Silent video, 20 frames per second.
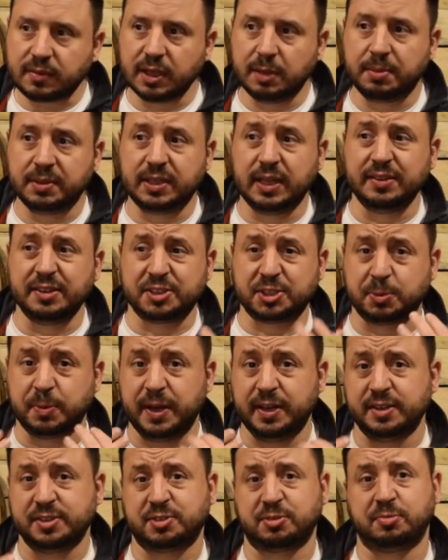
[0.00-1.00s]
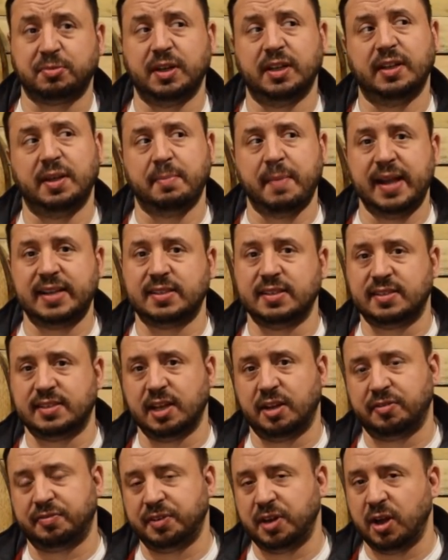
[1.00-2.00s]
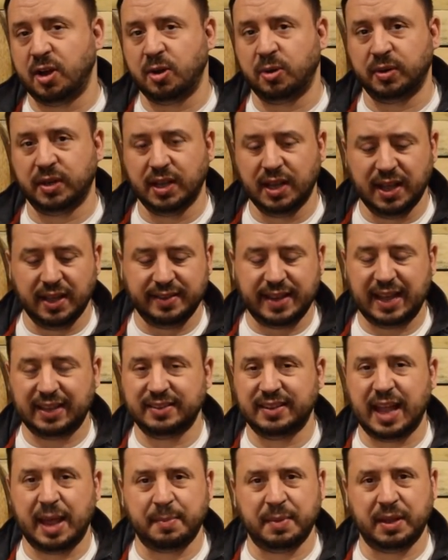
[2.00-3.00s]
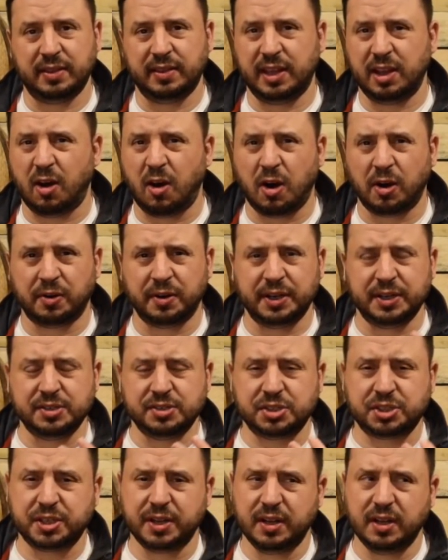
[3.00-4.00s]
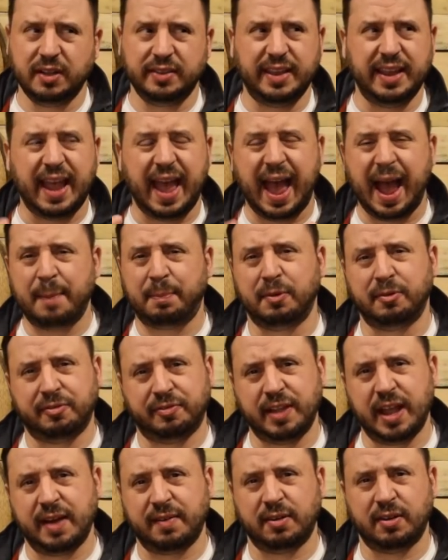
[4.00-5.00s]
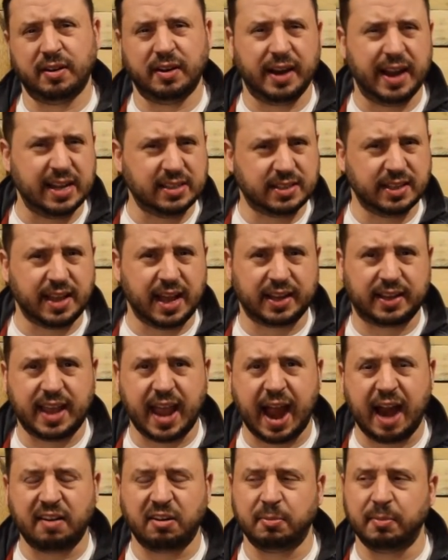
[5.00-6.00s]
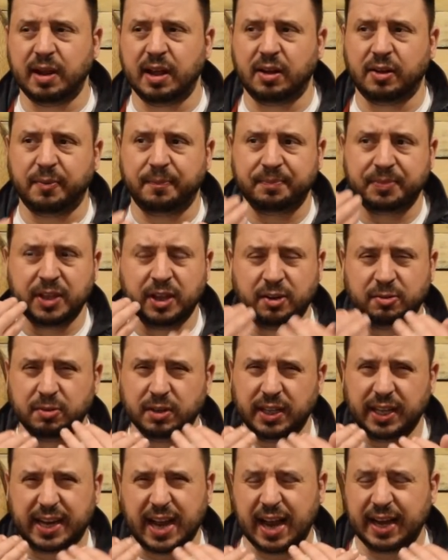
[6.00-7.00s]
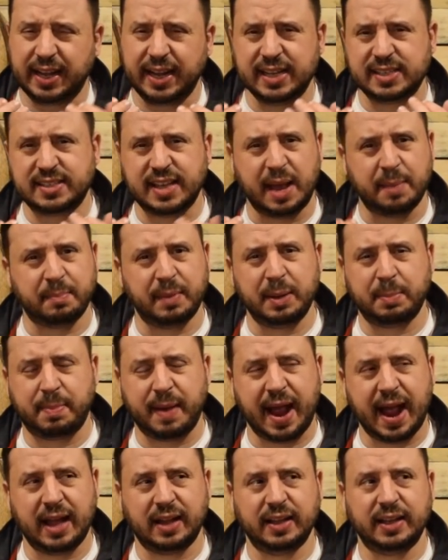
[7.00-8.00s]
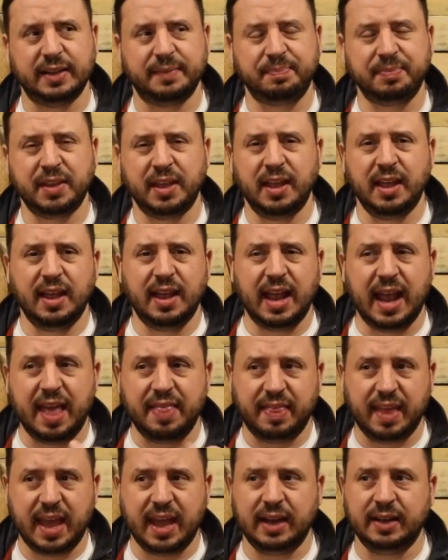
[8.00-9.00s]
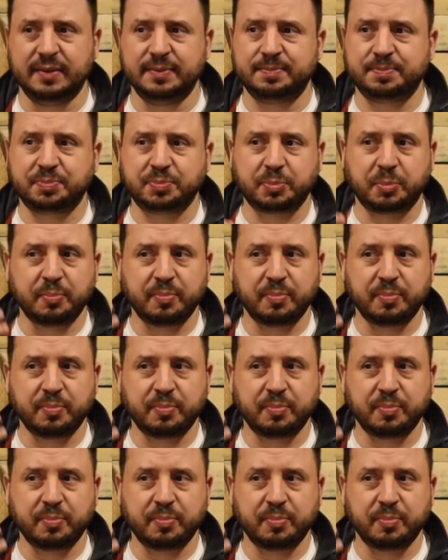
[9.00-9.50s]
But then the sweetness really makes itself known. That lemon, the orange, the apple flavor, a hint of that caramel really kind of hits that mid palate. And then